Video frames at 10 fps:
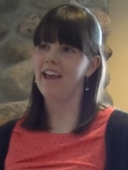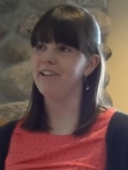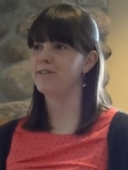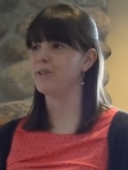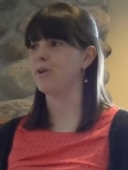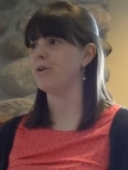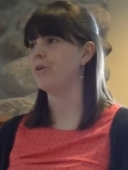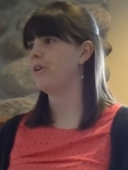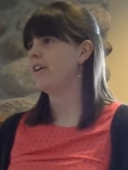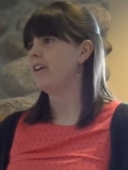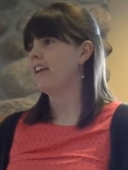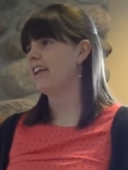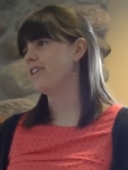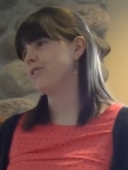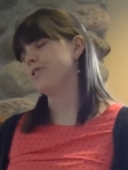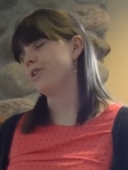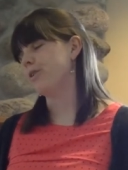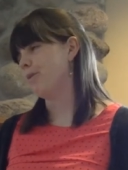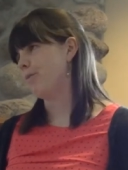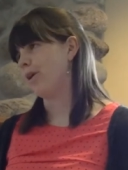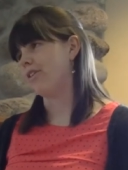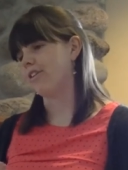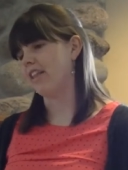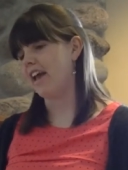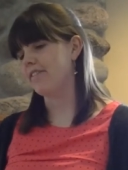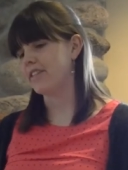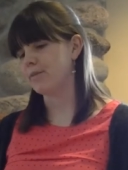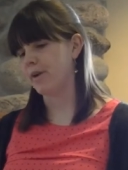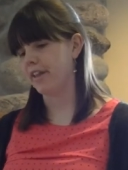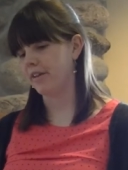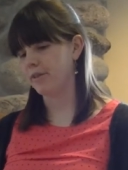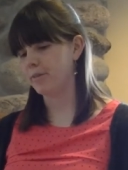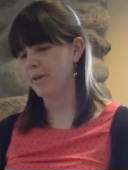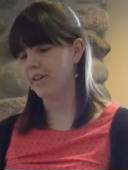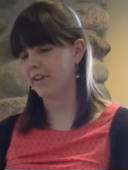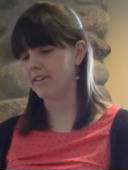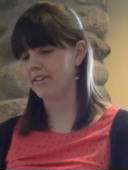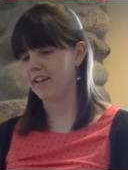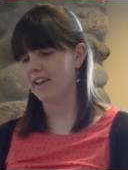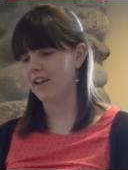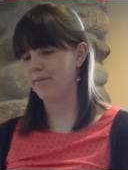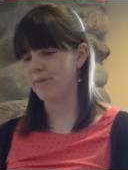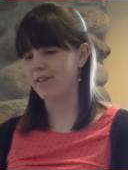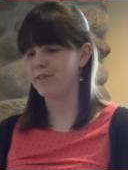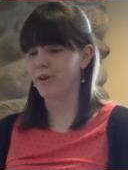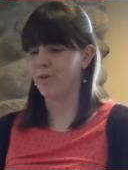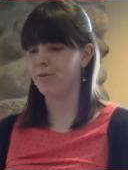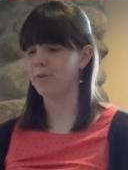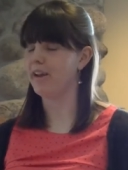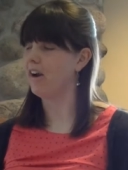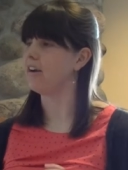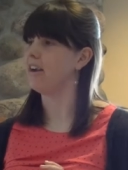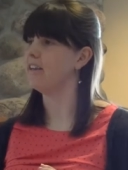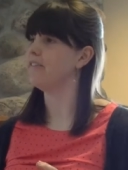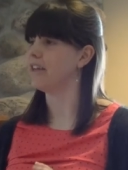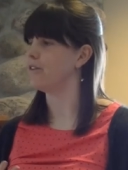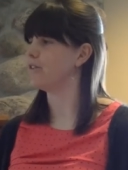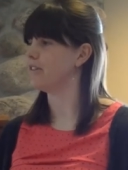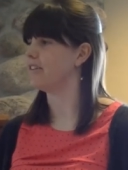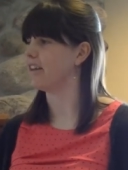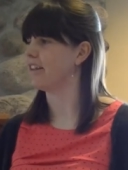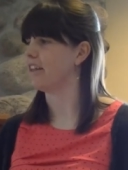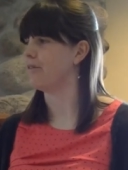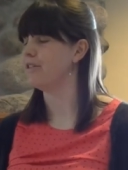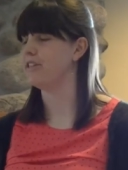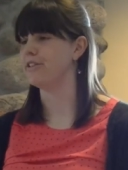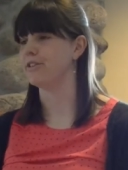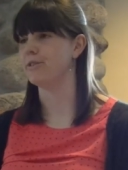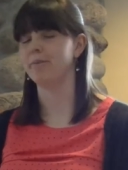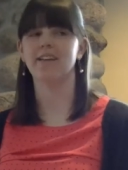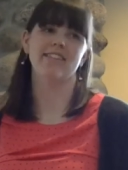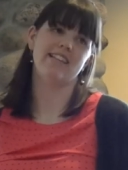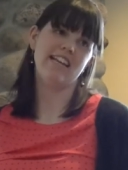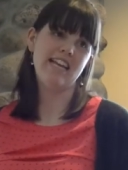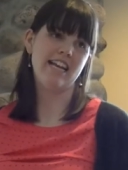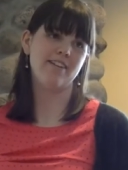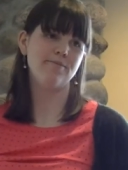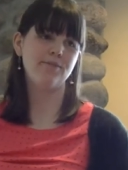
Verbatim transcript: And so English is going to be part of their lives as bilingual speakers. Um, and so we are kind of English as a second language teachers because they need it.